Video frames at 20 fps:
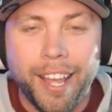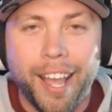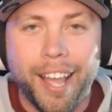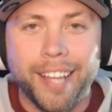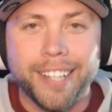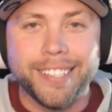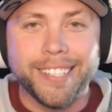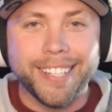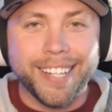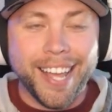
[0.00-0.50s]

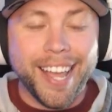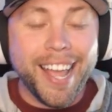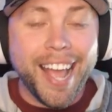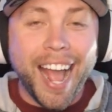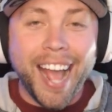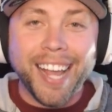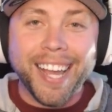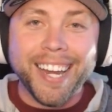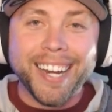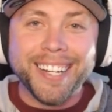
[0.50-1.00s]
And today
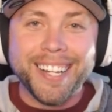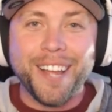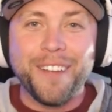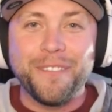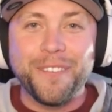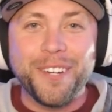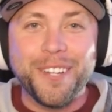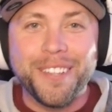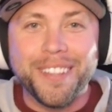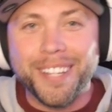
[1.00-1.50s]
I got a deck
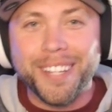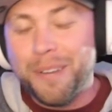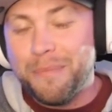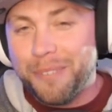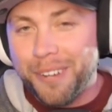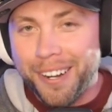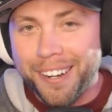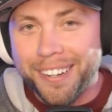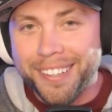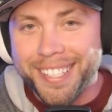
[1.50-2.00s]
for you that I'm
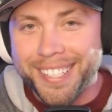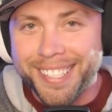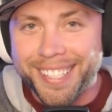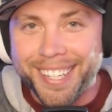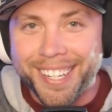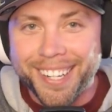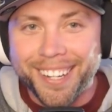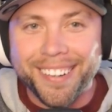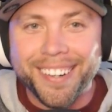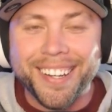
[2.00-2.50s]
currently
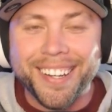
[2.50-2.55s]
sitting on a